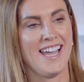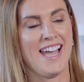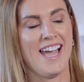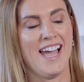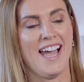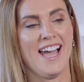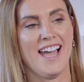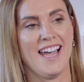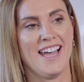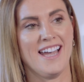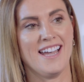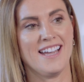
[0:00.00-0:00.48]

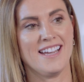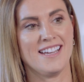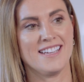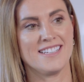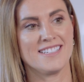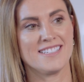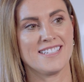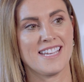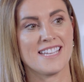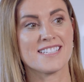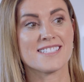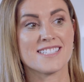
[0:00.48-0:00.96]

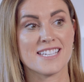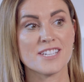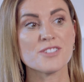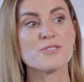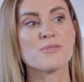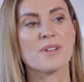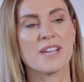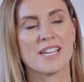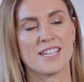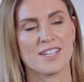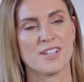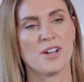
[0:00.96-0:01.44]
And it did
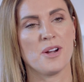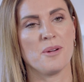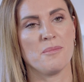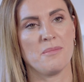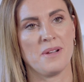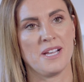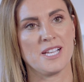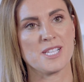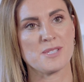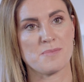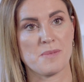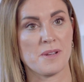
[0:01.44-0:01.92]
ring alarm
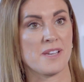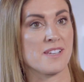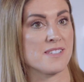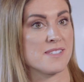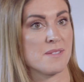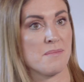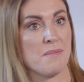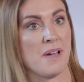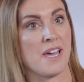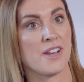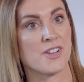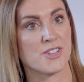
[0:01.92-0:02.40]
bells because
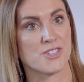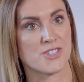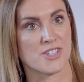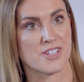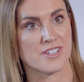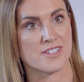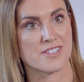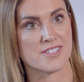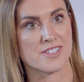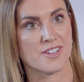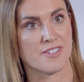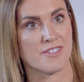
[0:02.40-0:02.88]
the
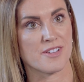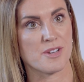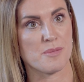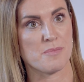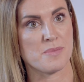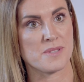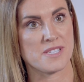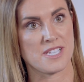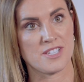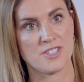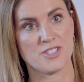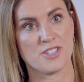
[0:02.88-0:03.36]
managers are in a
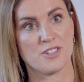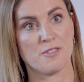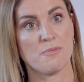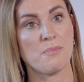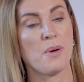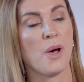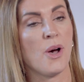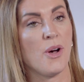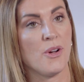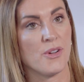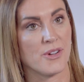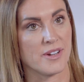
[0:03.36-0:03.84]
position of
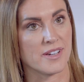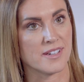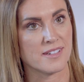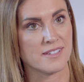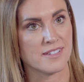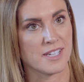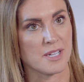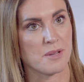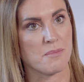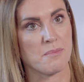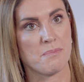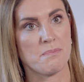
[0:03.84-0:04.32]
power,
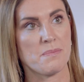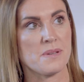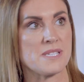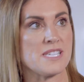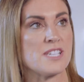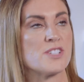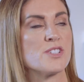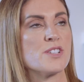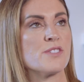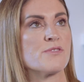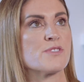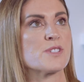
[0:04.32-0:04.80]
in a
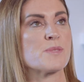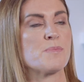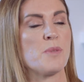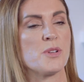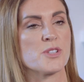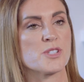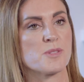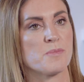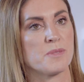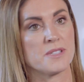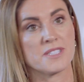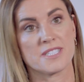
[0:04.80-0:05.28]
position of
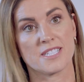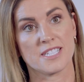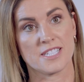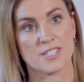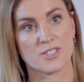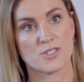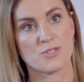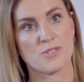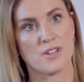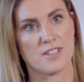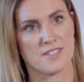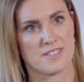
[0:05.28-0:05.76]
responsibility
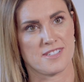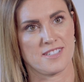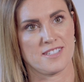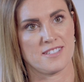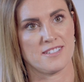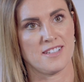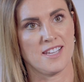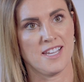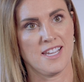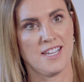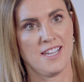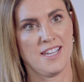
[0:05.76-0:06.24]
and trust,
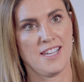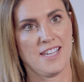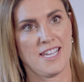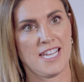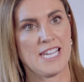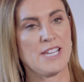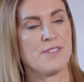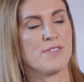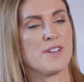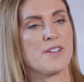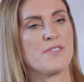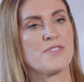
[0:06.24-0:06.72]
and
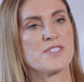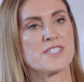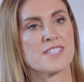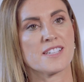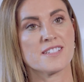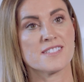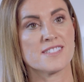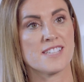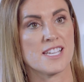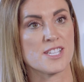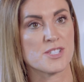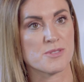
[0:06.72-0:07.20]
even if it's a
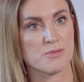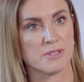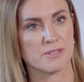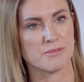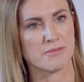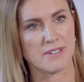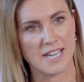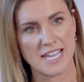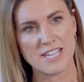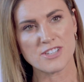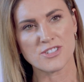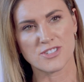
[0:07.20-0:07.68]
consensual
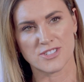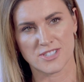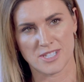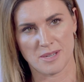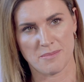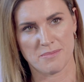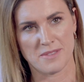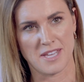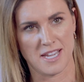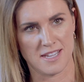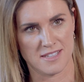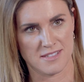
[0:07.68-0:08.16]

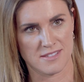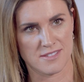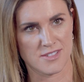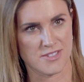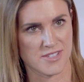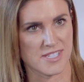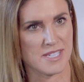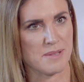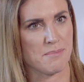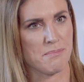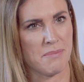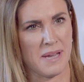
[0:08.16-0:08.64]
relationship, that there's
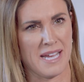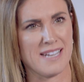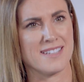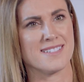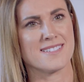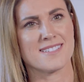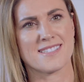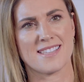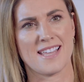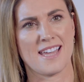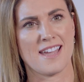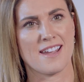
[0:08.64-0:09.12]
an
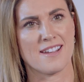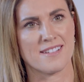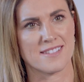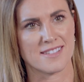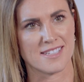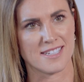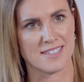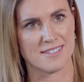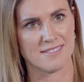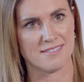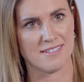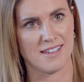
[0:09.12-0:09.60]
imbalance there
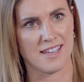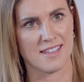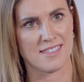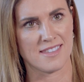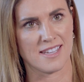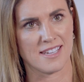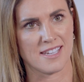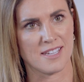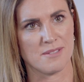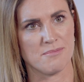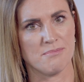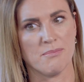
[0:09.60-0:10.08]
that I
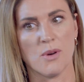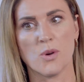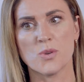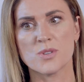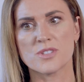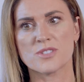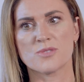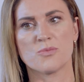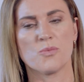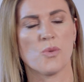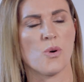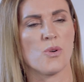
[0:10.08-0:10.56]
think in
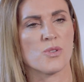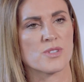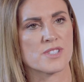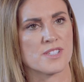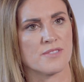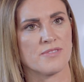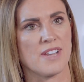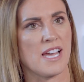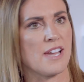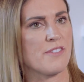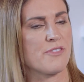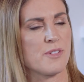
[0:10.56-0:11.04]
most walks
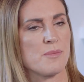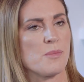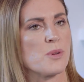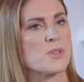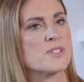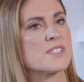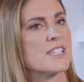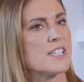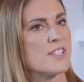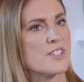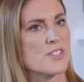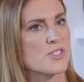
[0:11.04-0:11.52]
of life, in
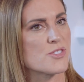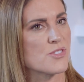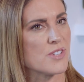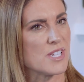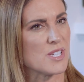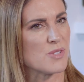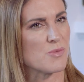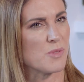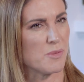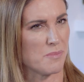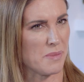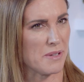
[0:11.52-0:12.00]
most
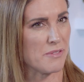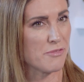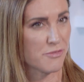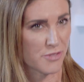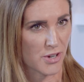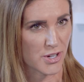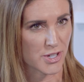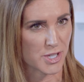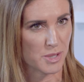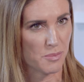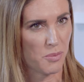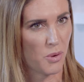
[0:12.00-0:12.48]
industries, would be
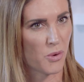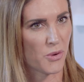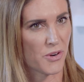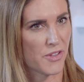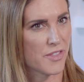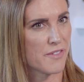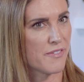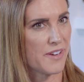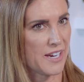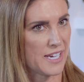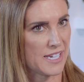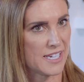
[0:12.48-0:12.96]
frowned upon at
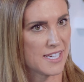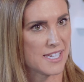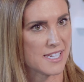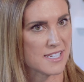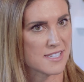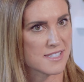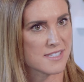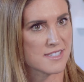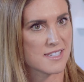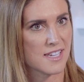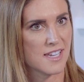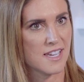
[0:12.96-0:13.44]
the very
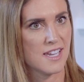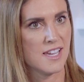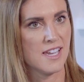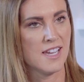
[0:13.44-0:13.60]
least.